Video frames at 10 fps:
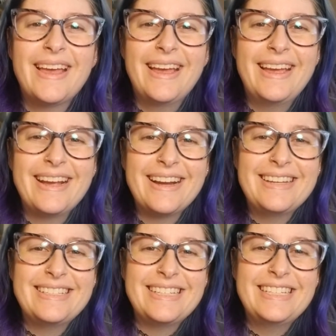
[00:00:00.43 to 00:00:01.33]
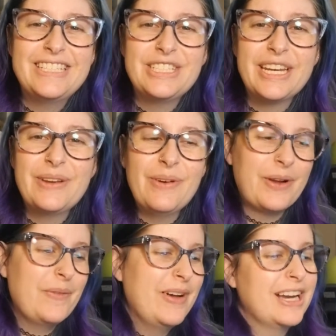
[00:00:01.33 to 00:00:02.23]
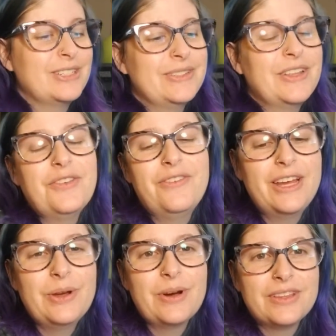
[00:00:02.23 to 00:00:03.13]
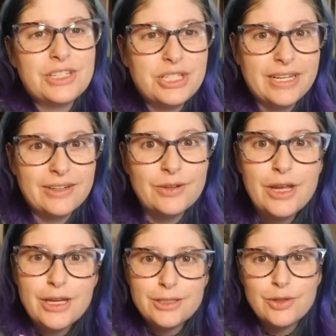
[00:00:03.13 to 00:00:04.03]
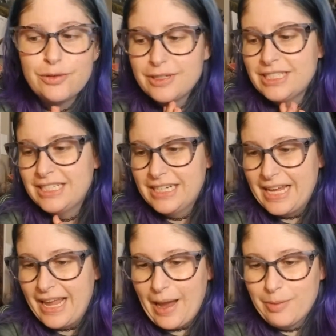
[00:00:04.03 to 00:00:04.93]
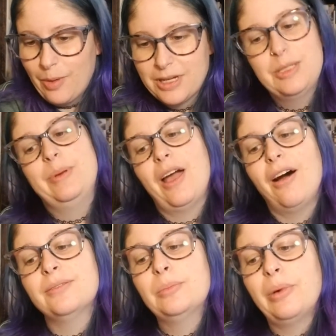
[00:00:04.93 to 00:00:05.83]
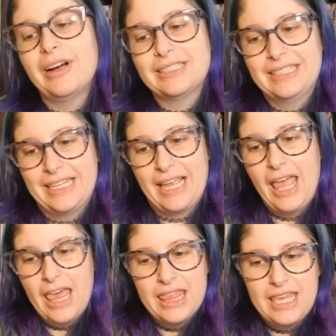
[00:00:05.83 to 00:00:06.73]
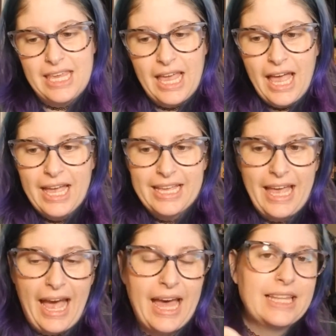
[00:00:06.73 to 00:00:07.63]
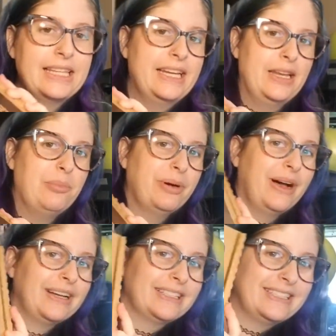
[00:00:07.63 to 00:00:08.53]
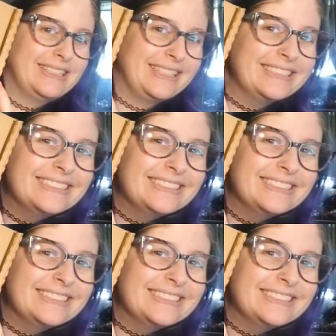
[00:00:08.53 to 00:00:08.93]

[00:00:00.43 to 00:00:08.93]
Hey guys, it's Jenny. Welcome back to another video on the channel. So for today, I'm going to be unboxing the Cat Lady Box.